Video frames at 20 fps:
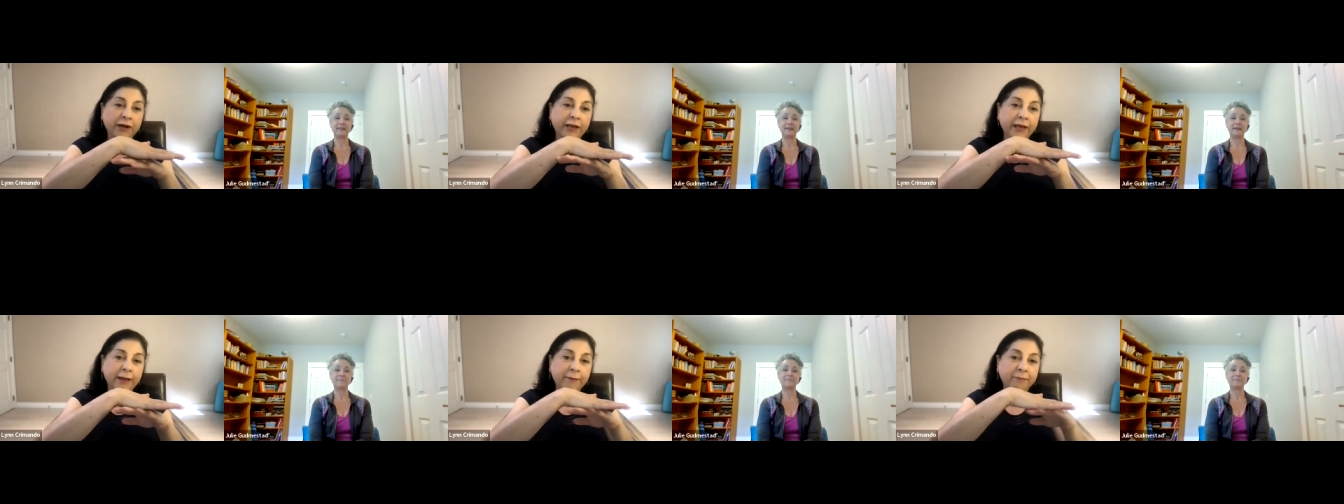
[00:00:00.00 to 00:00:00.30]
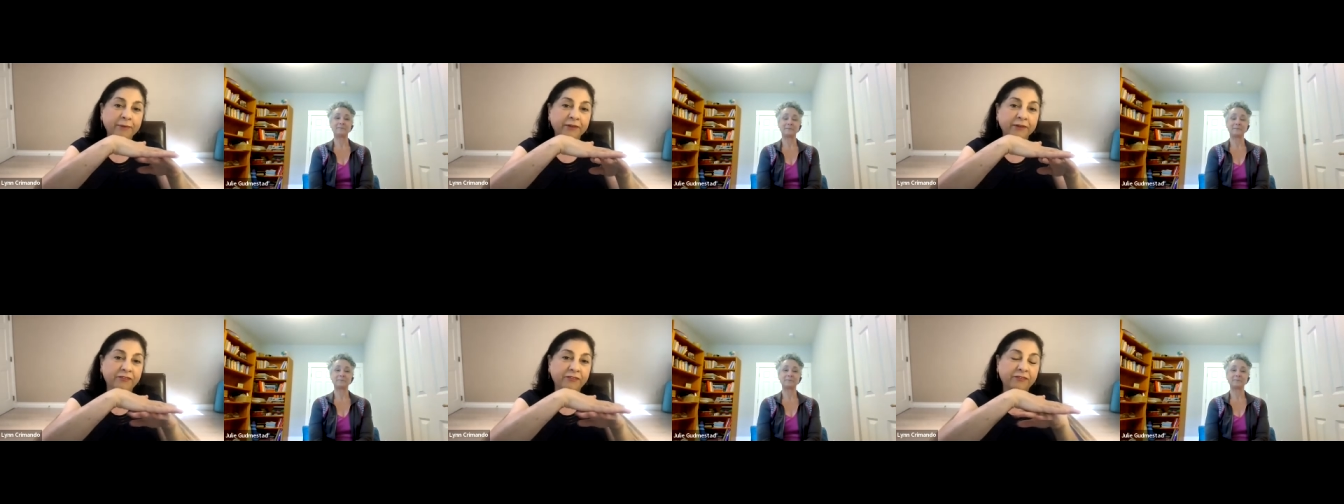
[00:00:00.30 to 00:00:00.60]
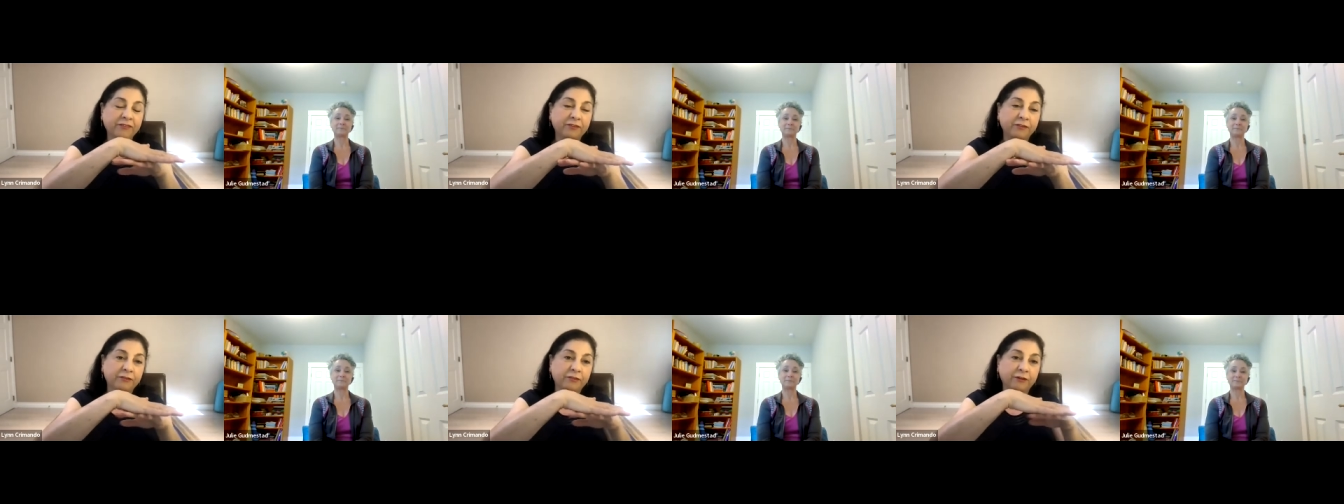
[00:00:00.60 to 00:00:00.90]
happens
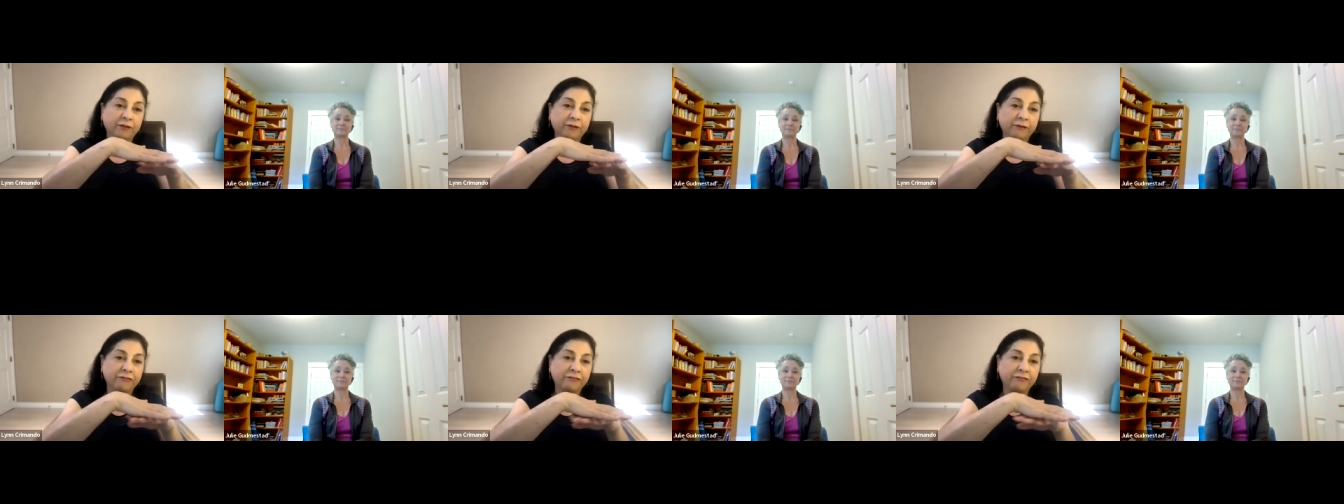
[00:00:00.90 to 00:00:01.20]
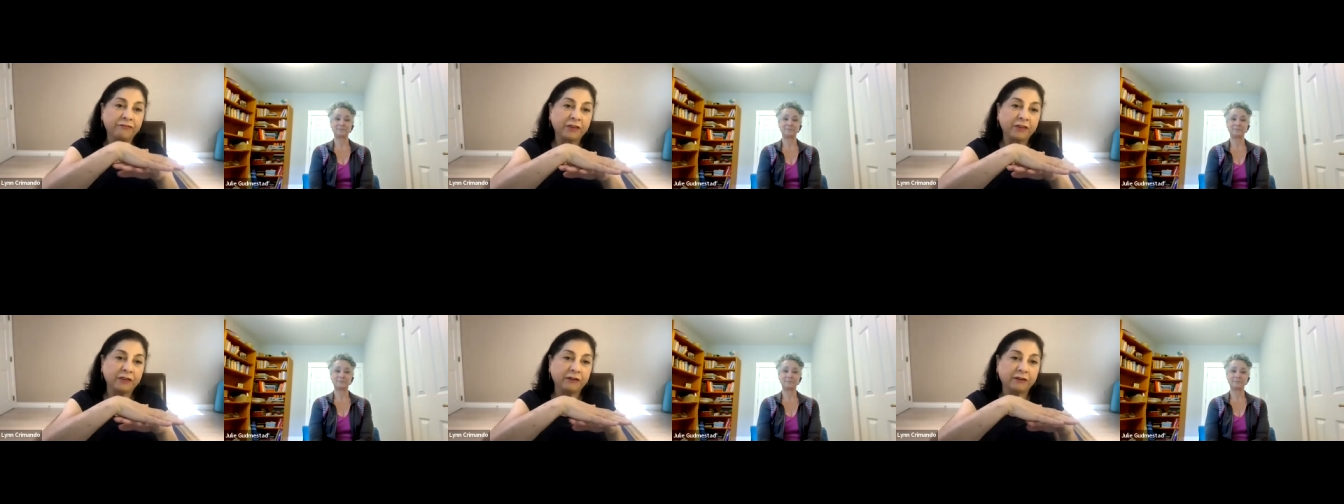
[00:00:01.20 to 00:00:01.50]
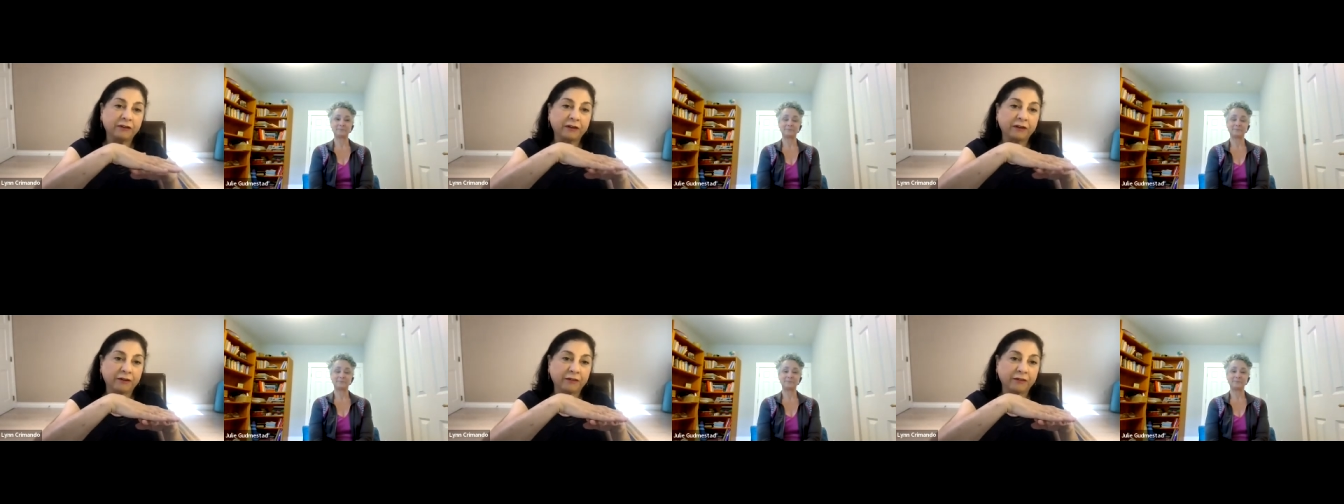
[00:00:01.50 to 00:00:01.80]
to their feet?
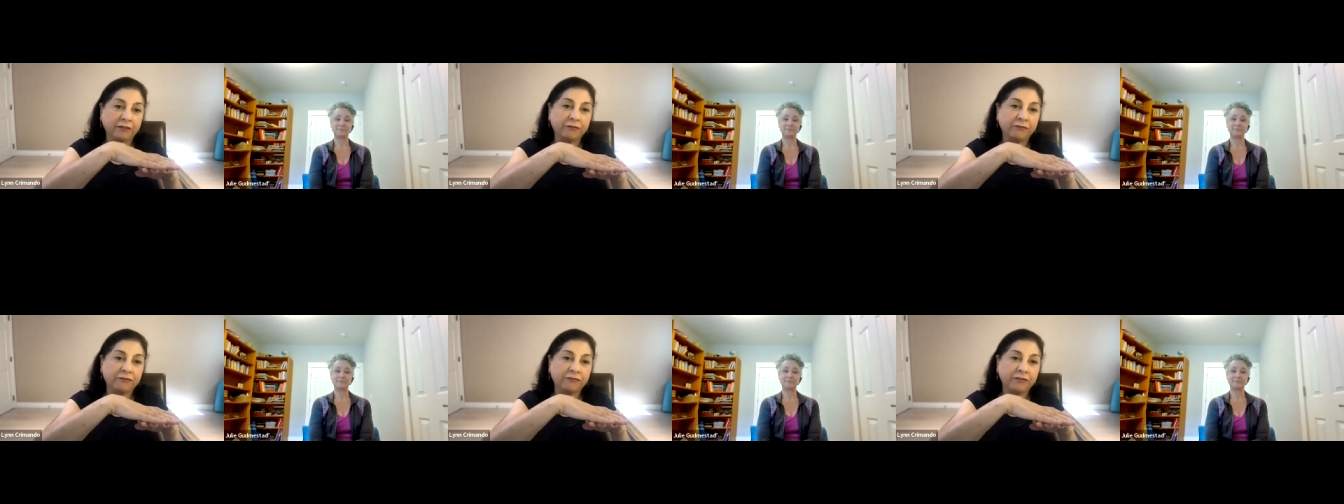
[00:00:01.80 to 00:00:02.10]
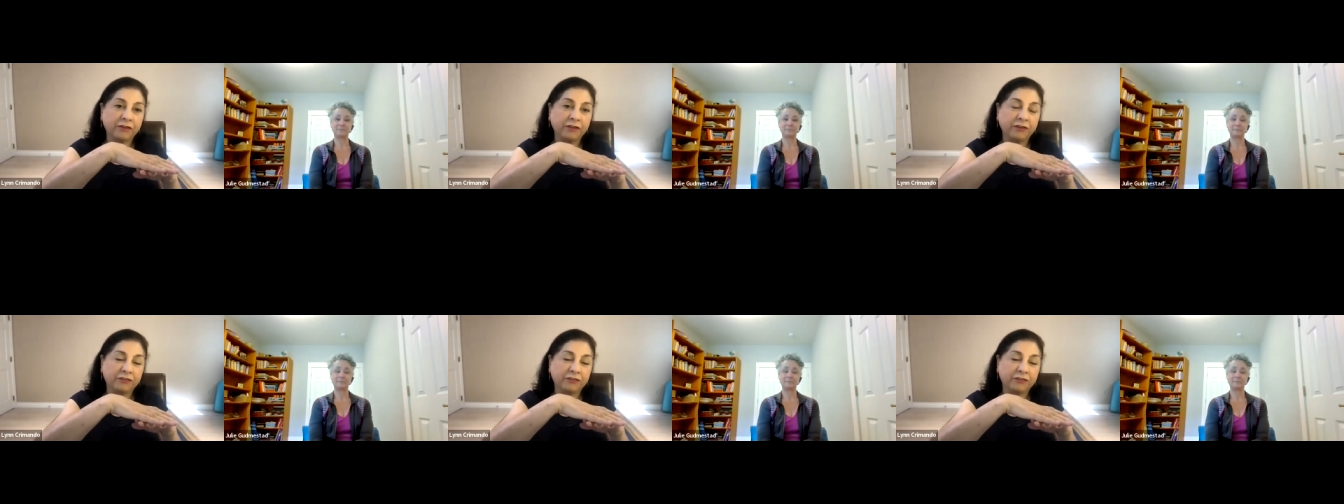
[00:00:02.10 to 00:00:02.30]
Are their feet